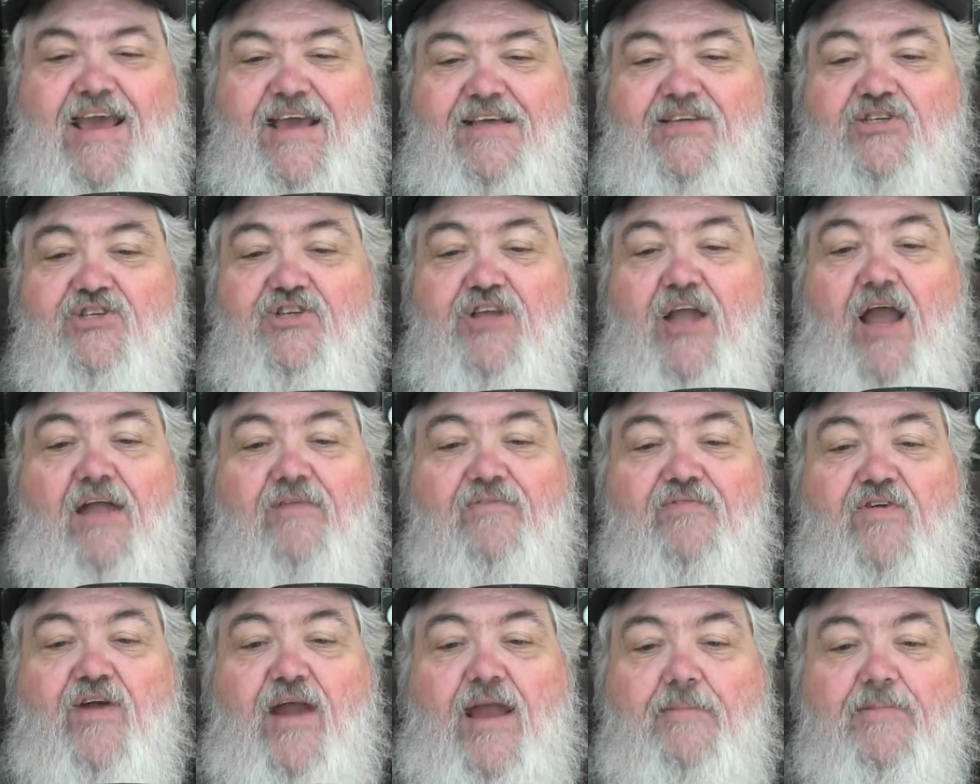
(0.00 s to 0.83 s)
is
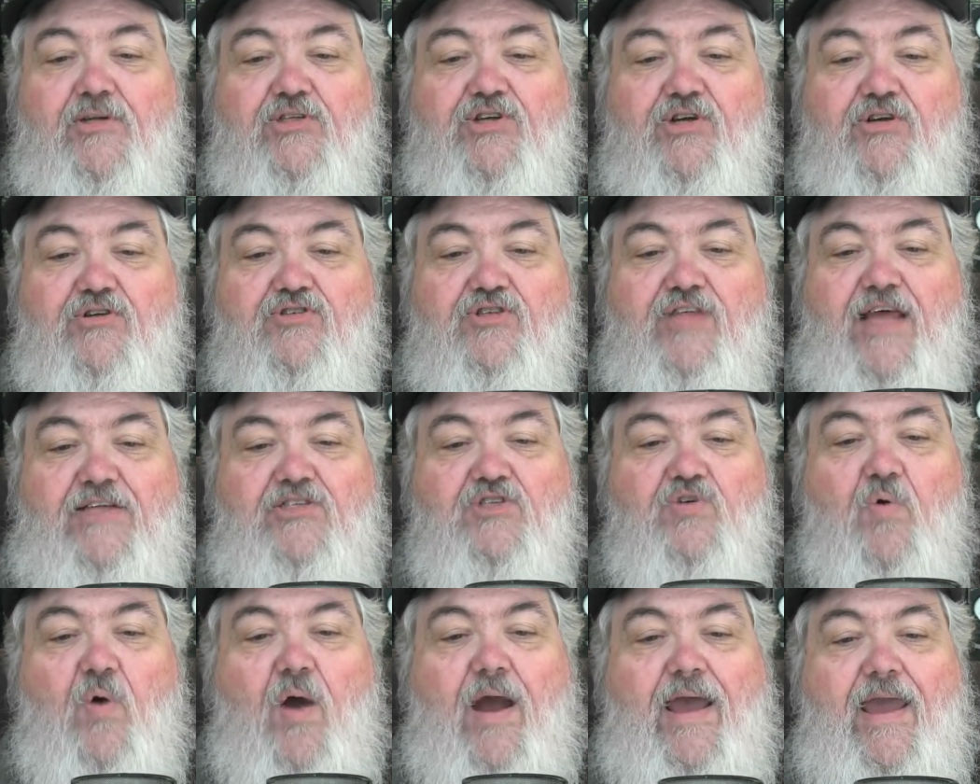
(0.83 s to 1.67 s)
not for amateurs.
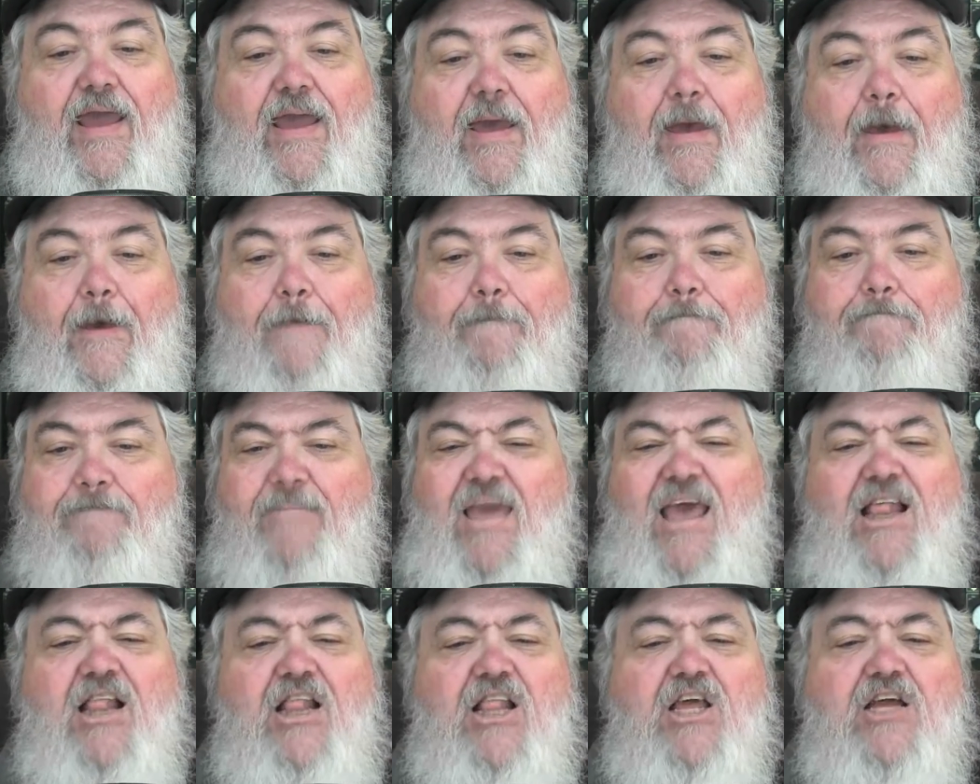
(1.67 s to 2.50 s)
That's why
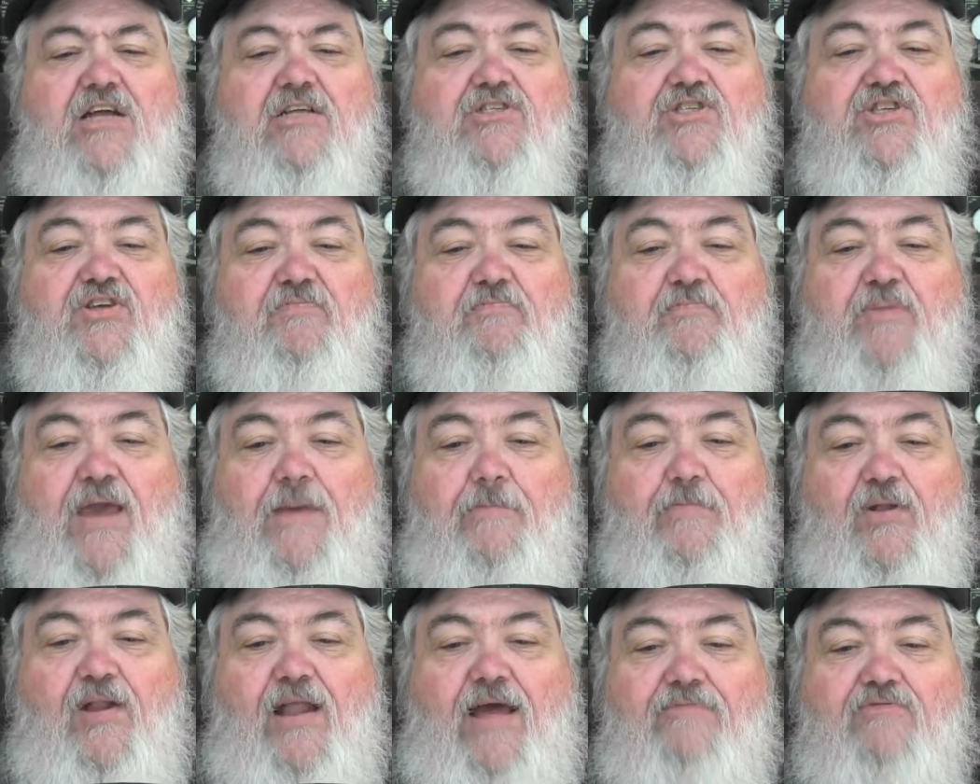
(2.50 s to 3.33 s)
millions of
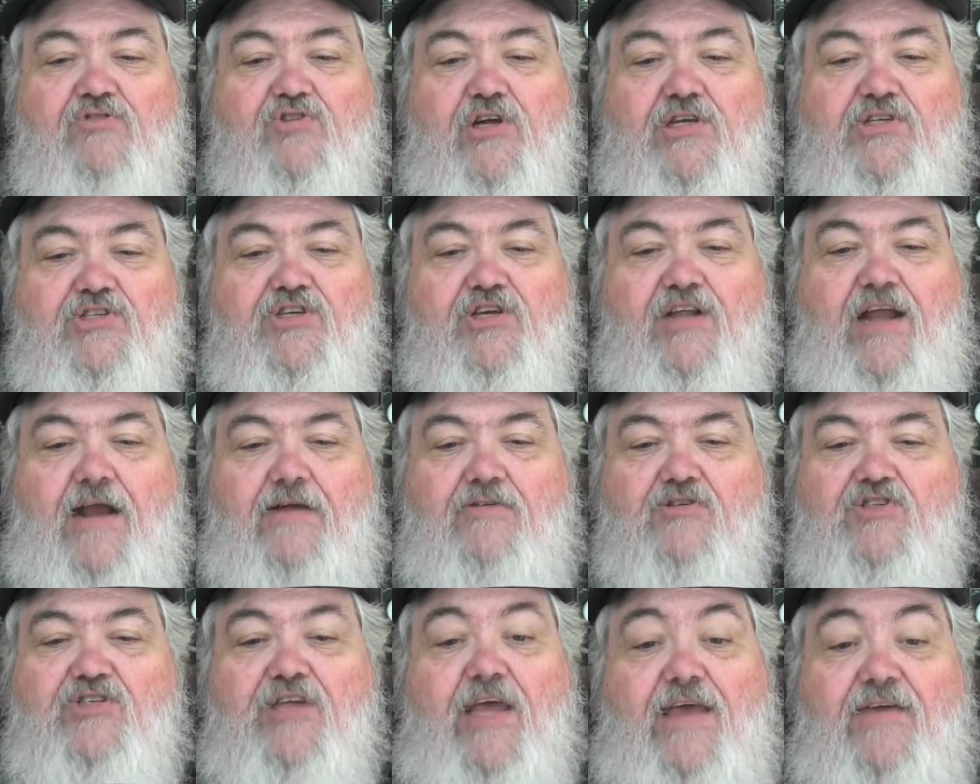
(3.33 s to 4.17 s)
people have trusted
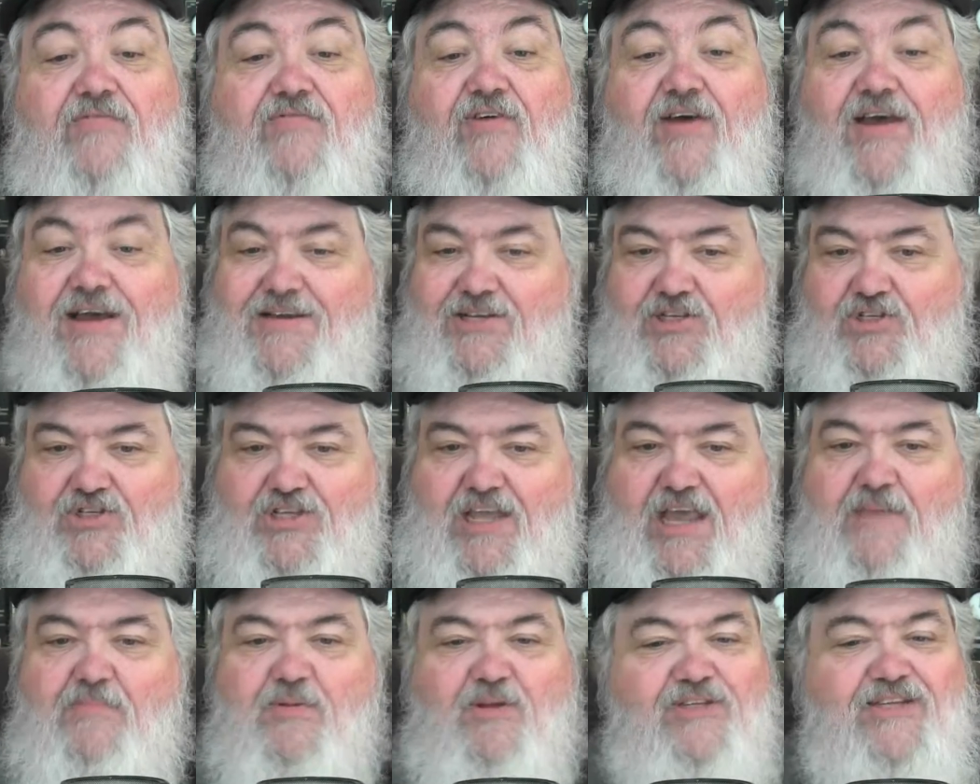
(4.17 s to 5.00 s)
our safe,
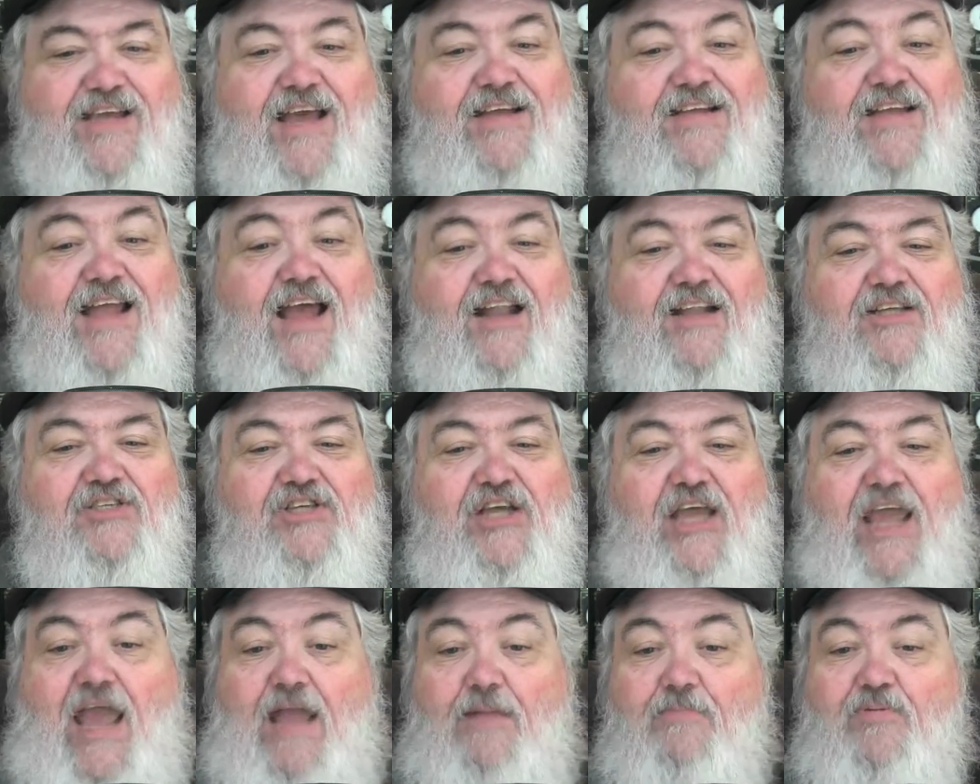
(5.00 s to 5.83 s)
stable
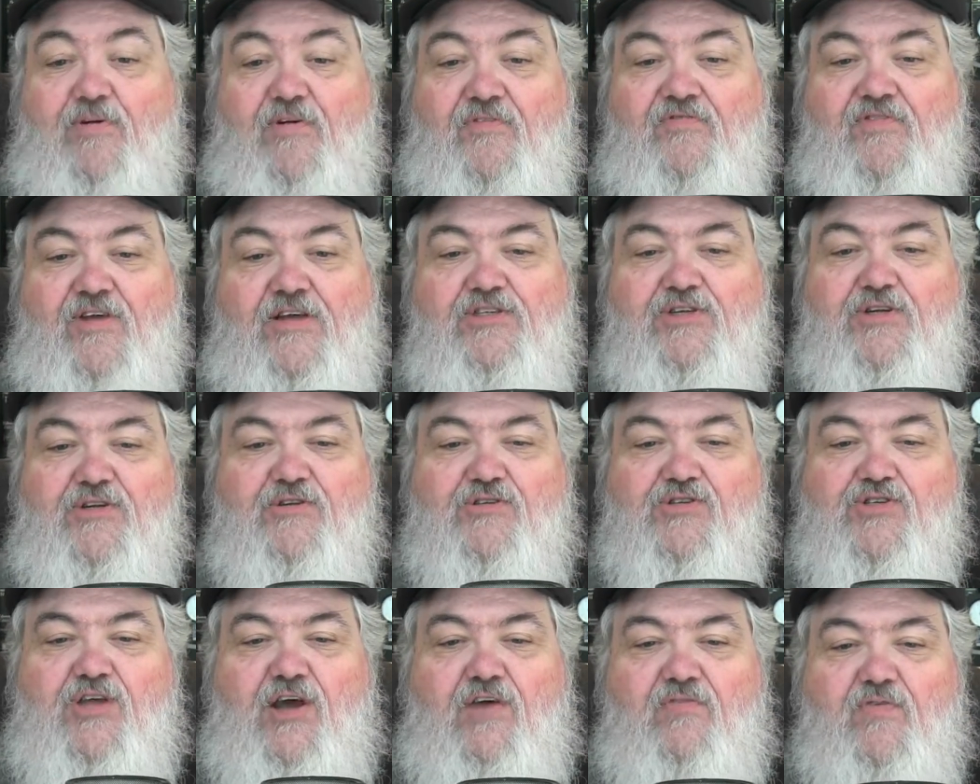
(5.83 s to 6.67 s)
technology and
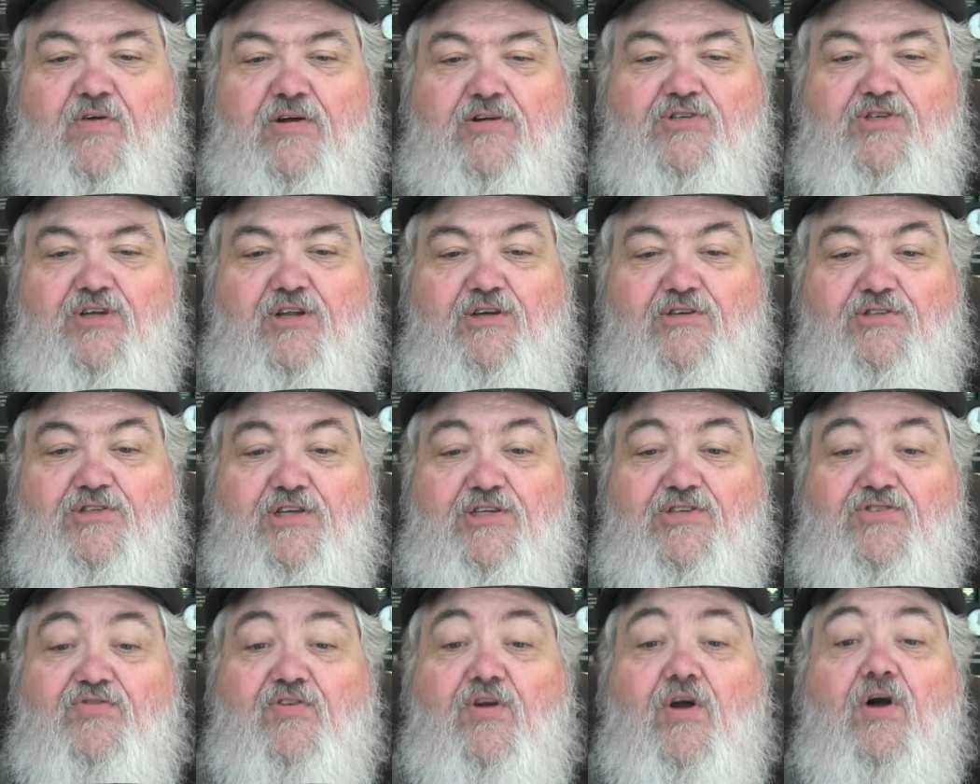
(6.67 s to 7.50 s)
professional software
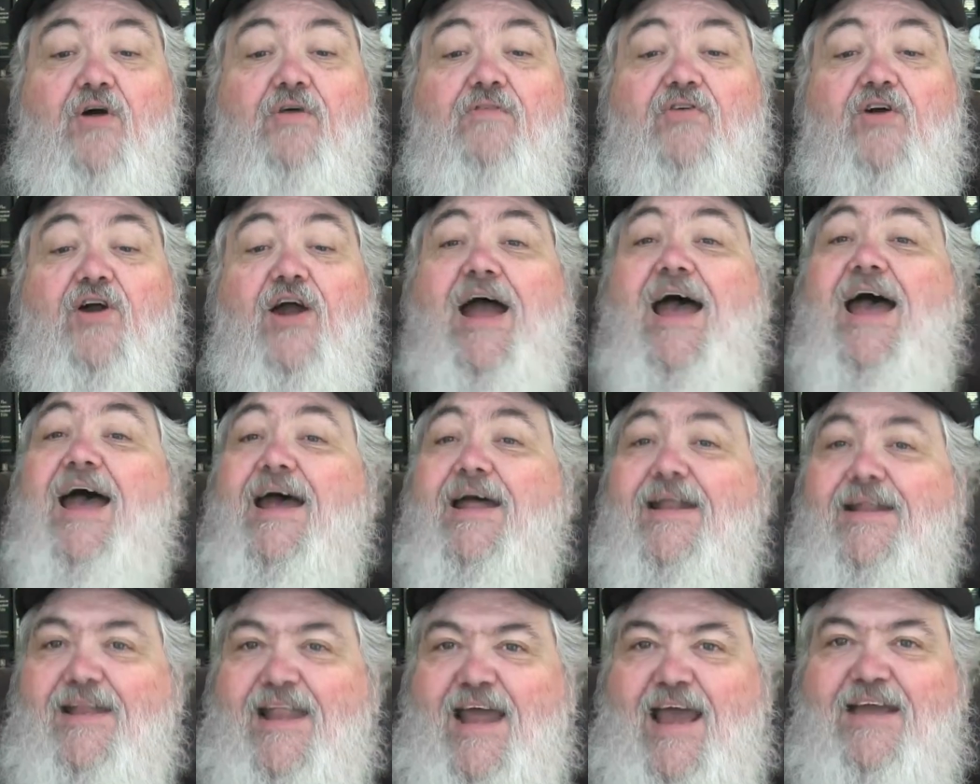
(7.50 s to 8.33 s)
solutions for over
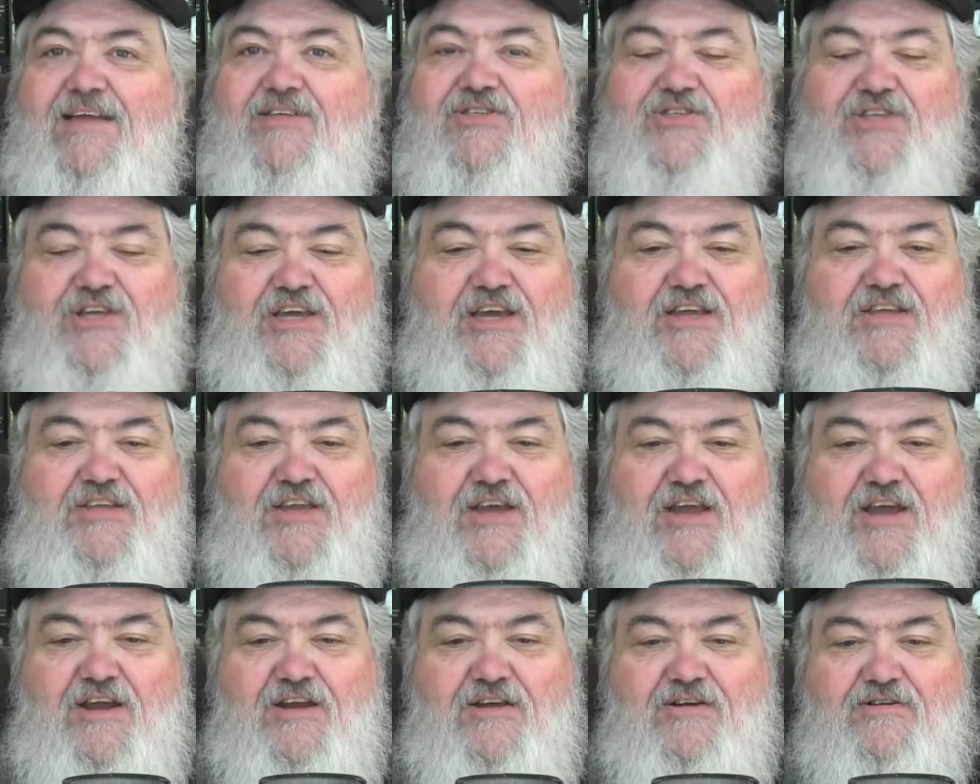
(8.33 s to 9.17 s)
19
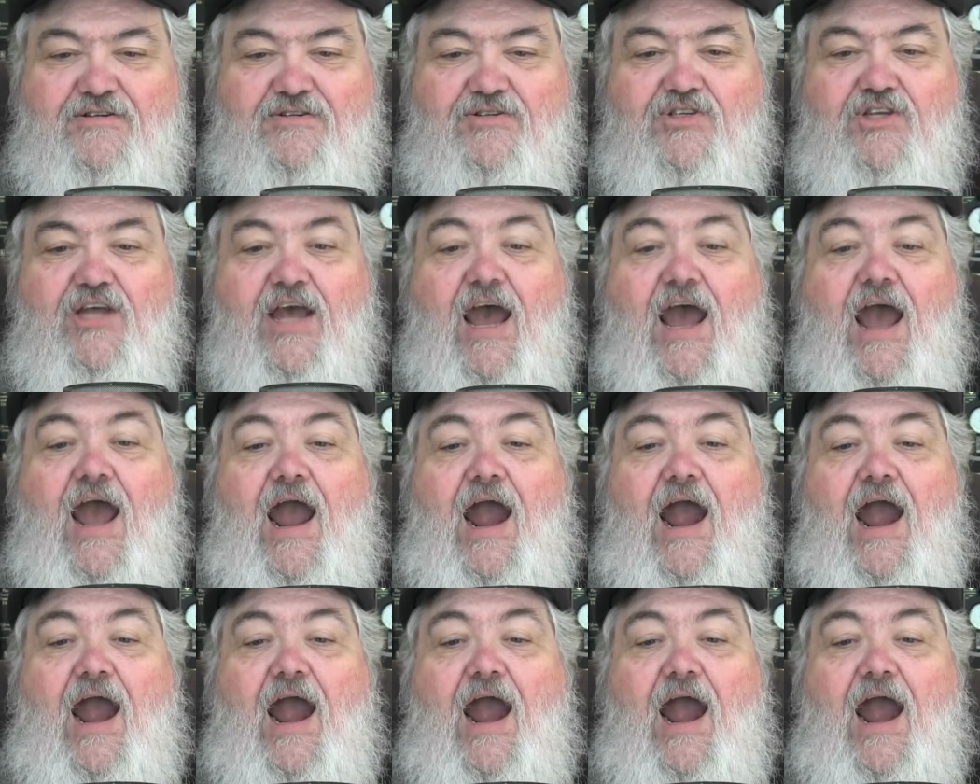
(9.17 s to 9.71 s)
years.